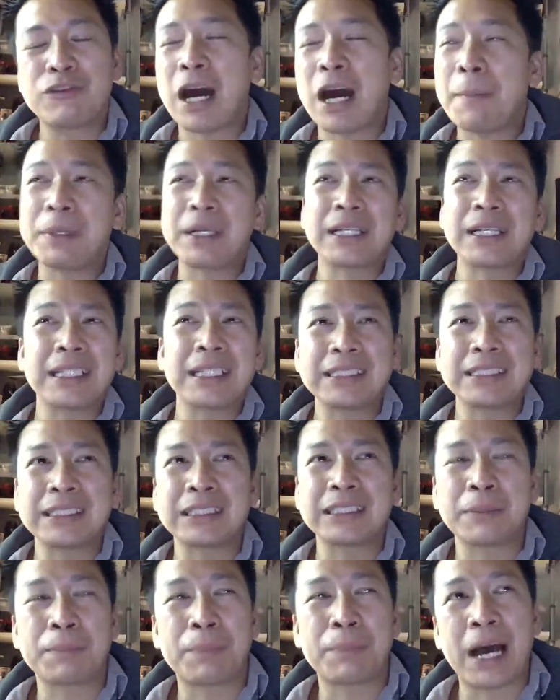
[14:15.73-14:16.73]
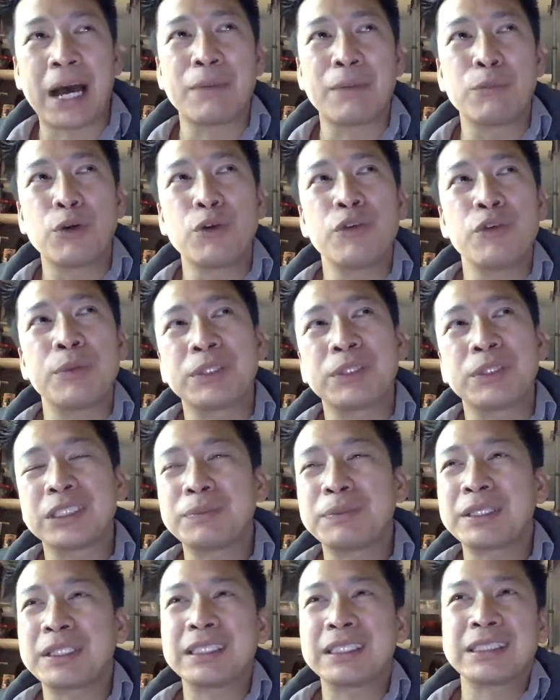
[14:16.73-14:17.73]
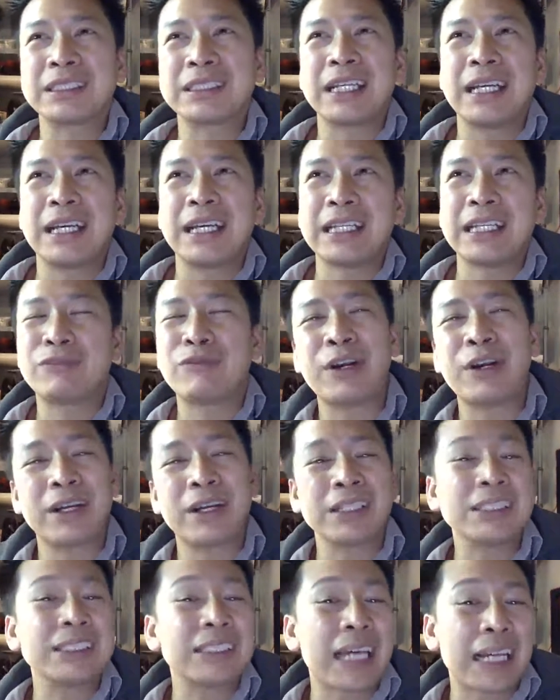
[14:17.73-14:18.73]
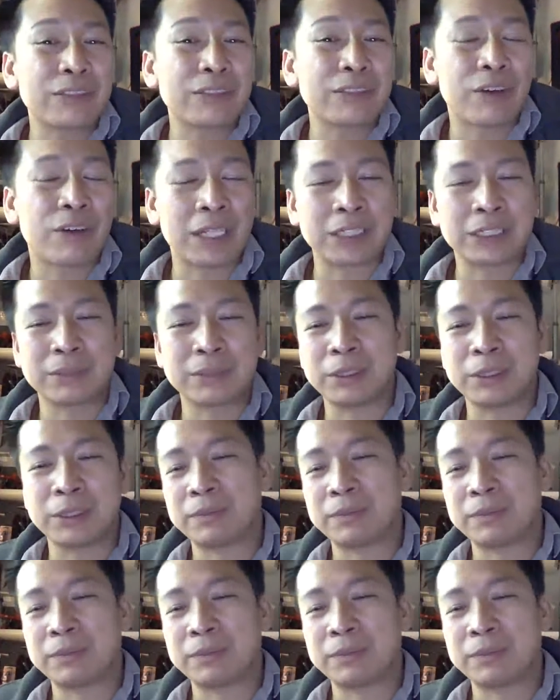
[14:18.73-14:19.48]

Not because it's a bad movie, but just because it's very unsatisfying to me.